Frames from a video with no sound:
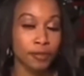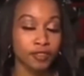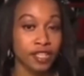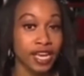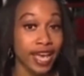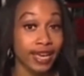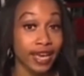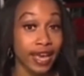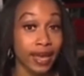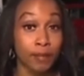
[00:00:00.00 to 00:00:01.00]
Lee,
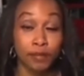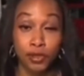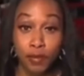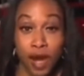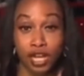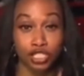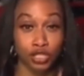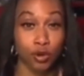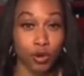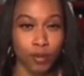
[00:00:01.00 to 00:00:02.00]
aka Boopac
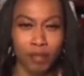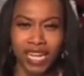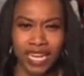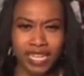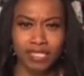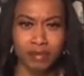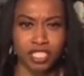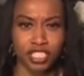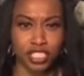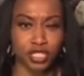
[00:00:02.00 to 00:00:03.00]
Shakur, made it his
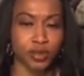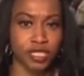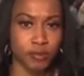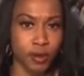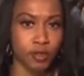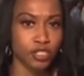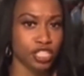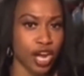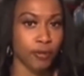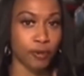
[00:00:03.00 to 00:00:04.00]
mission to expose
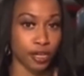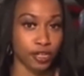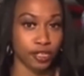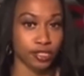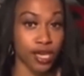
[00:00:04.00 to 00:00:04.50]
child predators.